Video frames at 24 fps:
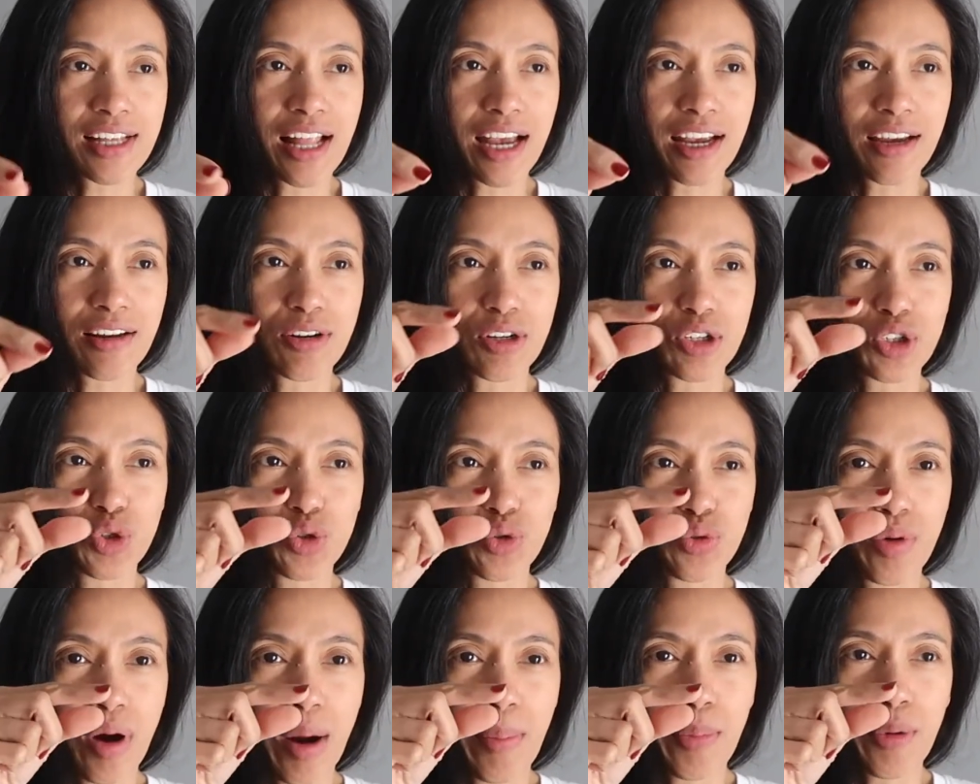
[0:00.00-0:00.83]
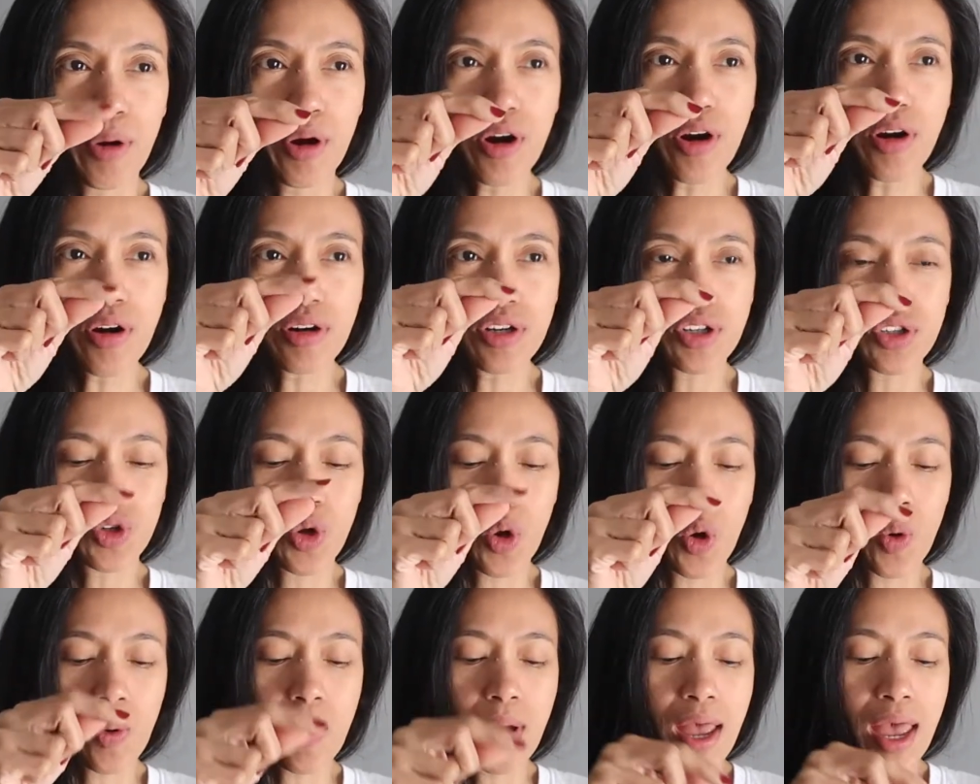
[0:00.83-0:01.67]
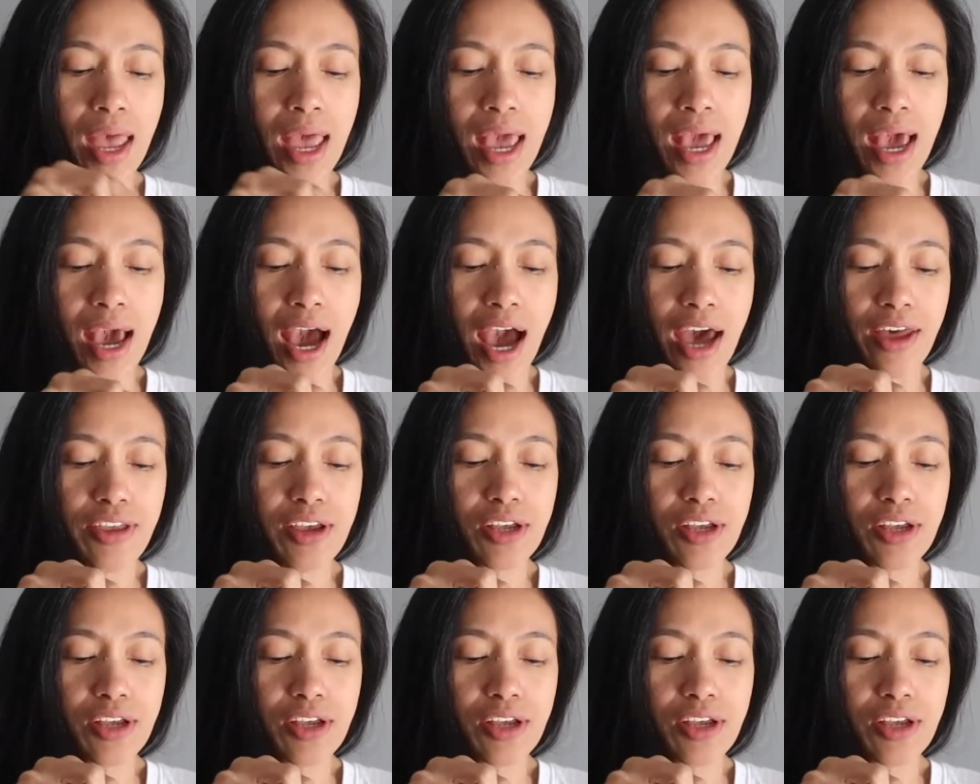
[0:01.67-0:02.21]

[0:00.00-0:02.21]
like in a dropper. So I